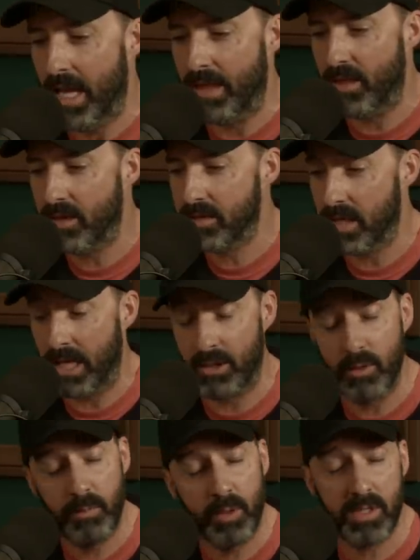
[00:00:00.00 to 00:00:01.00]
and there's and
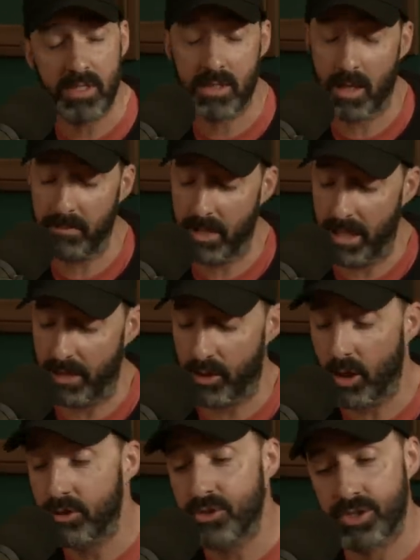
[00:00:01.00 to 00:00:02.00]
you put some like
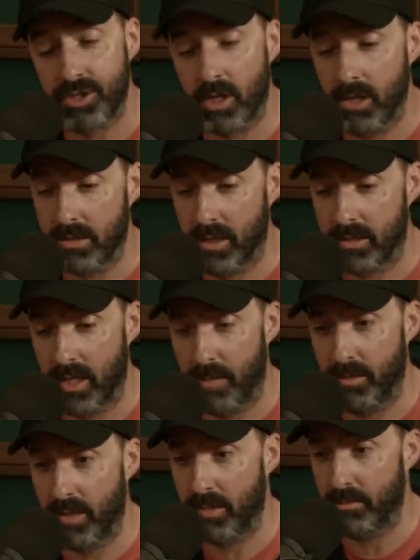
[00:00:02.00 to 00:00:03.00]
kosher salt on
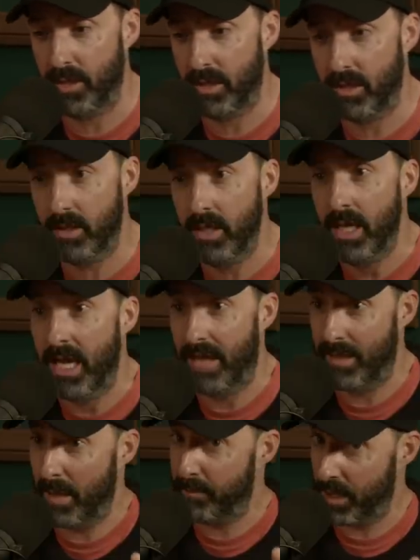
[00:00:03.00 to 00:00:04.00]
top of that butter and
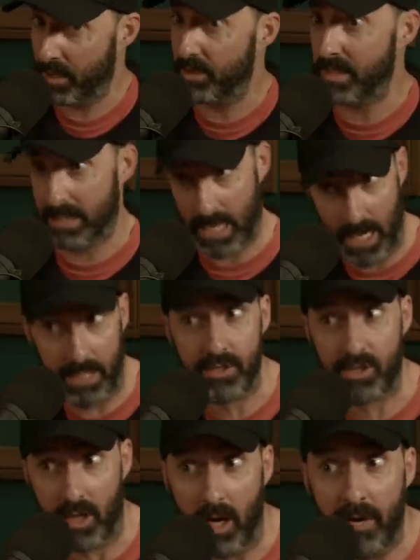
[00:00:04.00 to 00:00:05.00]
uh, that butter is uh. kind of
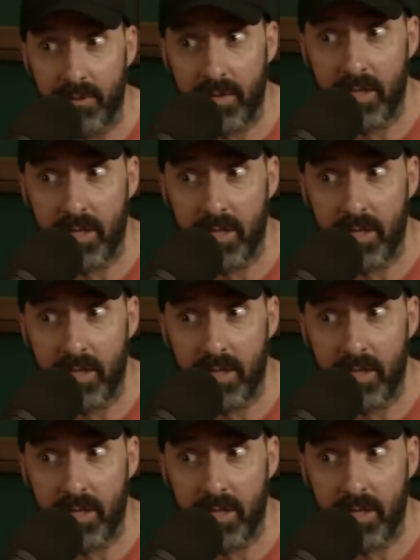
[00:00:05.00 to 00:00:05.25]
soft.